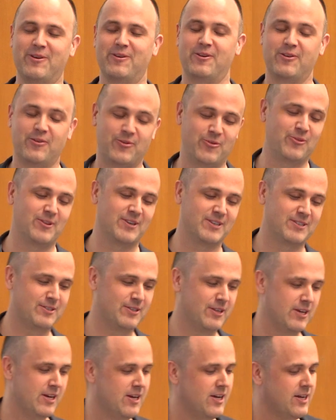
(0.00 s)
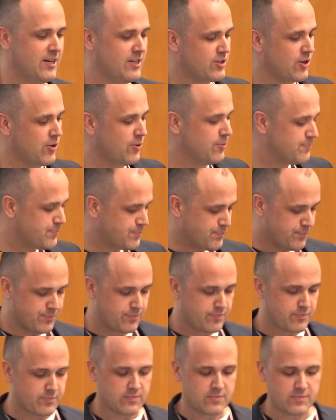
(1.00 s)
going to do this? So
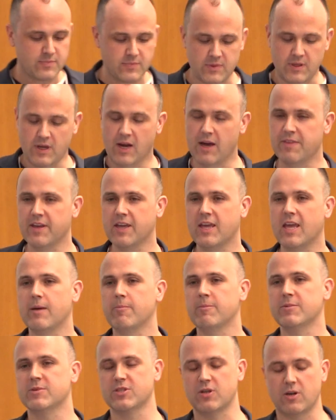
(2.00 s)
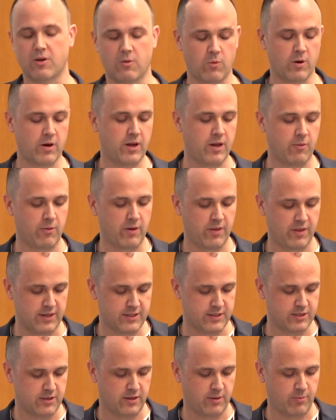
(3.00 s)
they came and started working with
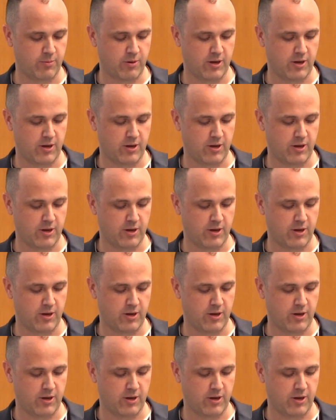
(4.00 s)
us on the